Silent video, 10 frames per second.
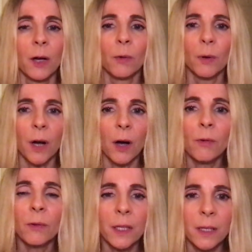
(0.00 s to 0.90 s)
We
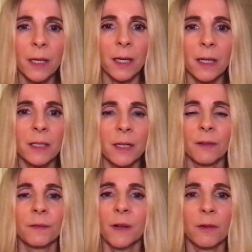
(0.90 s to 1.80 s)
only need a
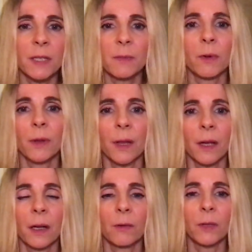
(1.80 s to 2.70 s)
very small
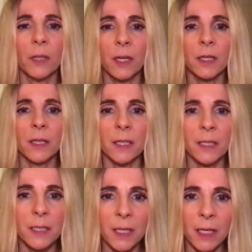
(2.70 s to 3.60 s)
thing. We need a
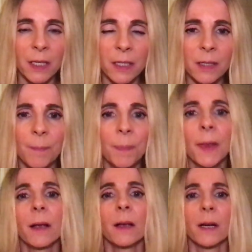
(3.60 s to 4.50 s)
seed,
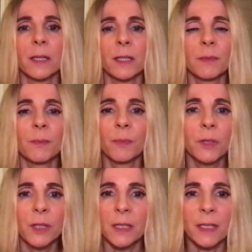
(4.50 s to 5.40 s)
a,
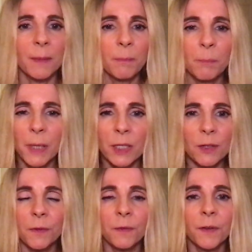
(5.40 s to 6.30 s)
just a bit of
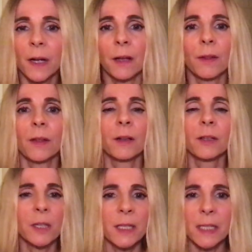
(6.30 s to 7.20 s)
faith,
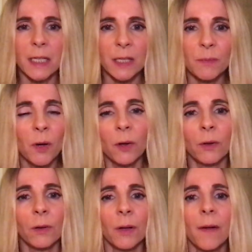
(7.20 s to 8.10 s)
just as
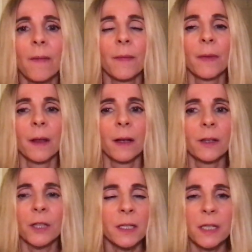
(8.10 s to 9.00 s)
small,
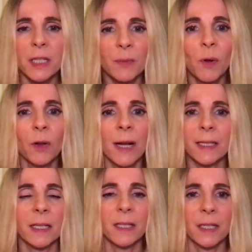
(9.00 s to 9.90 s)
just as small
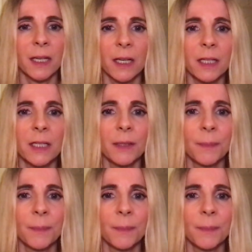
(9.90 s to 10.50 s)
as a seed,